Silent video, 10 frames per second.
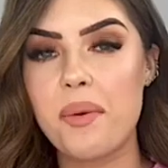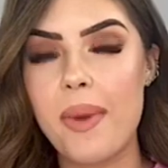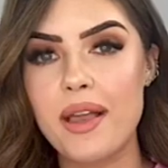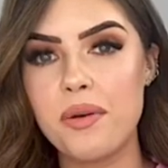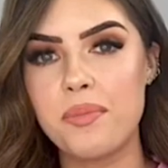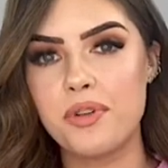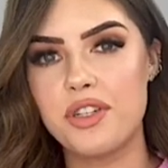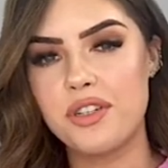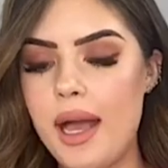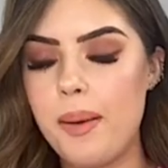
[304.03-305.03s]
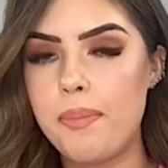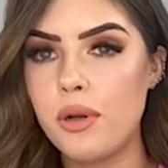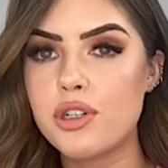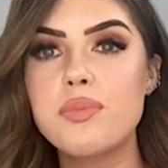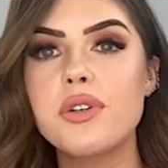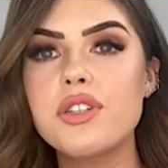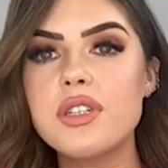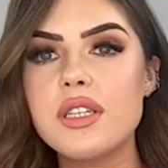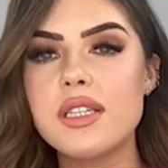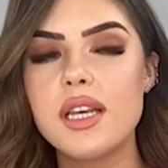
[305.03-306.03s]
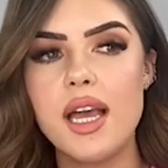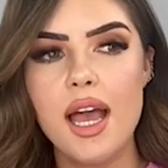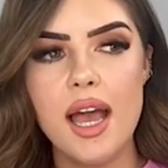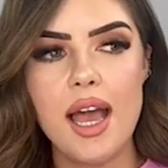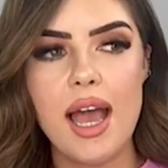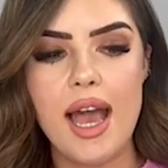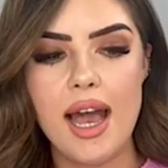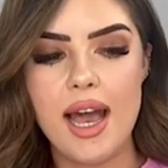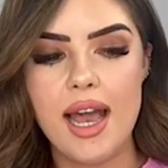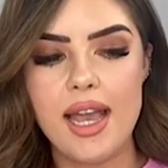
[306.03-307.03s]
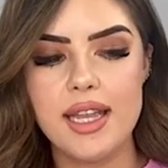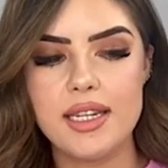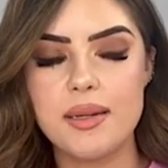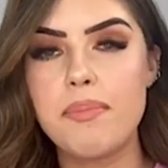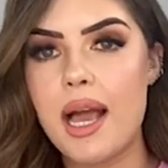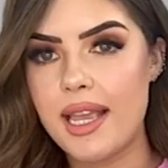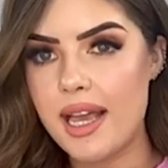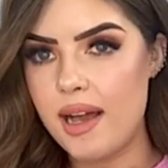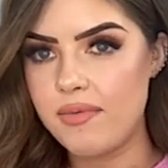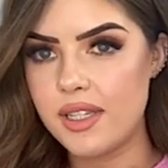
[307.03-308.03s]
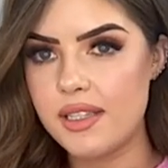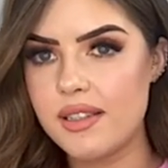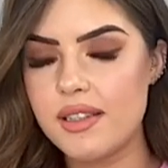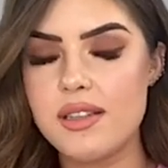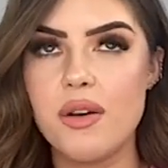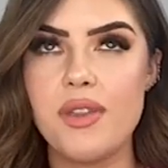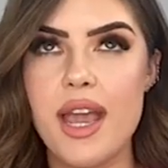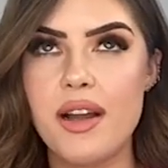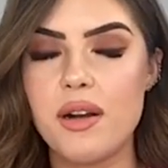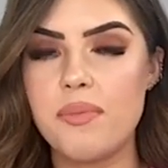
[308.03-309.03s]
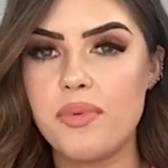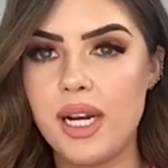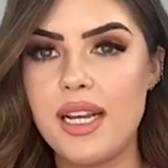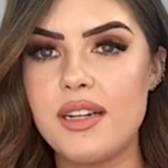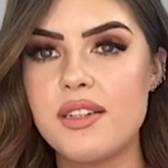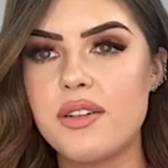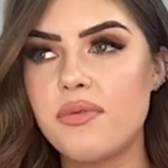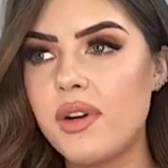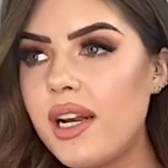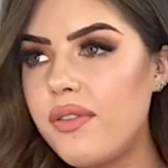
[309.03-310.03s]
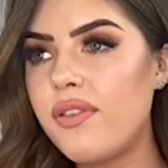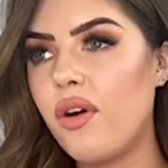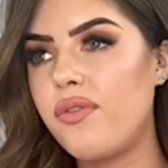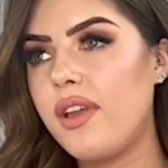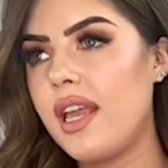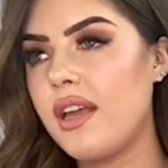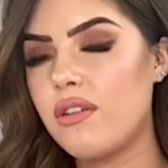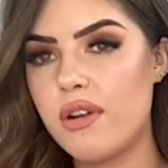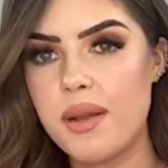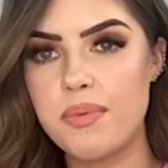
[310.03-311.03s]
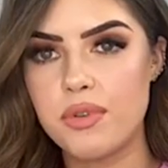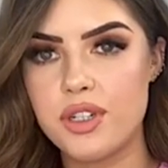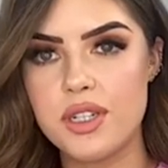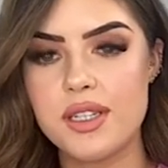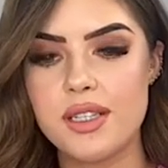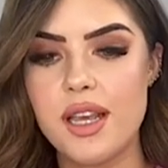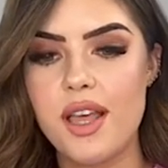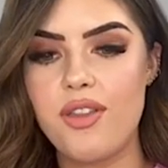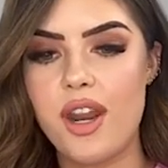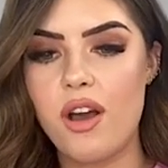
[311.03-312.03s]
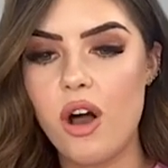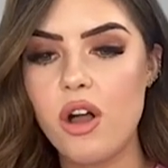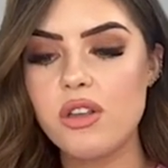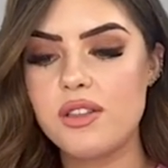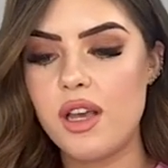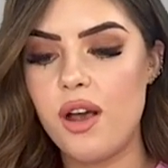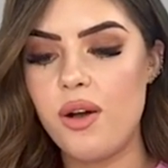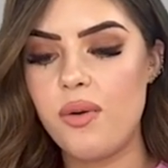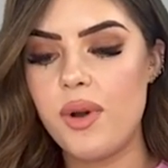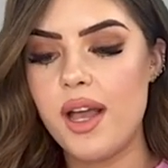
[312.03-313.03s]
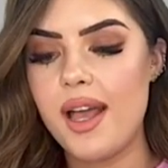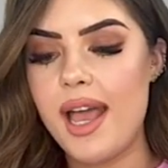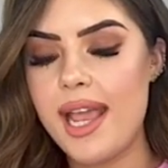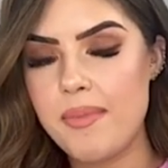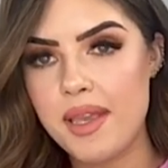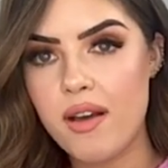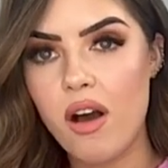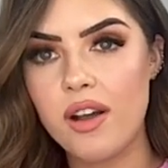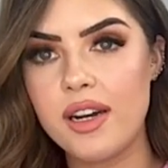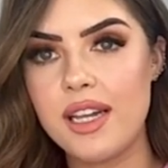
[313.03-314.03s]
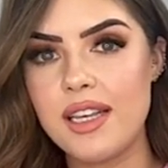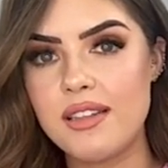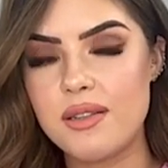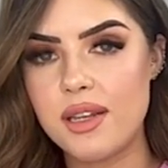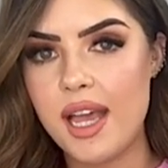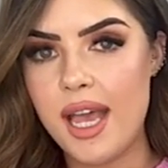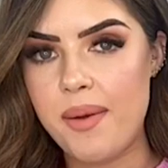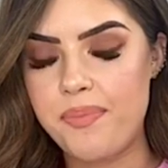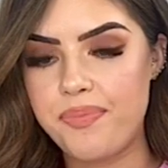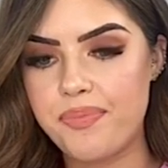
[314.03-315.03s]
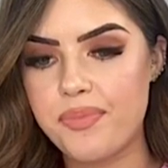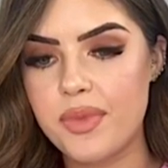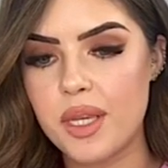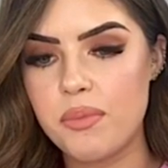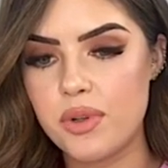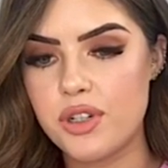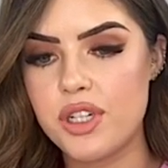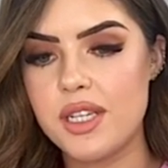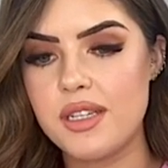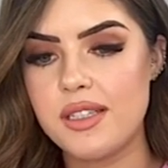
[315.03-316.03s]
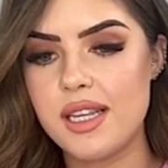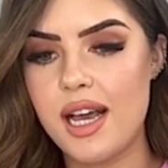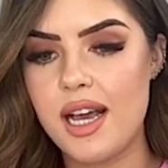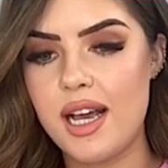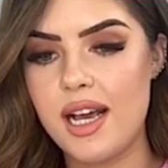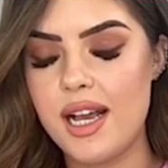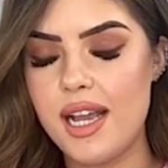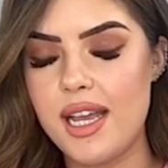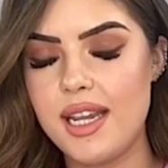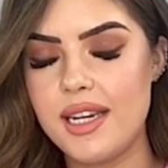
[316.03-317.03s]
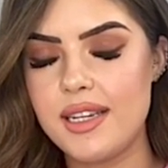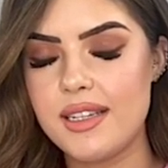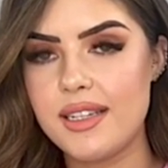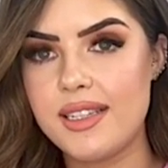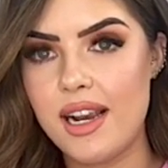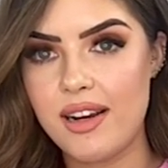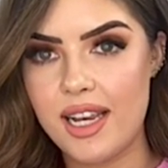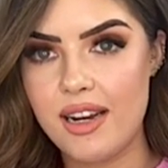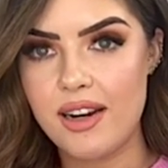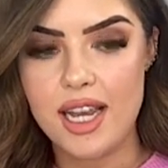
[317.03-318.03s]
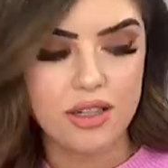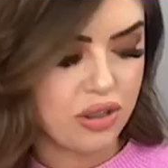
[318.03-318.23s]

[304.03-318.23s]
makeup brushes. Plush brushes and blank canvas. So they are brilliant, really fluffy, great brushes. Then also Amy Connolly's brushes, and Sarah Curie has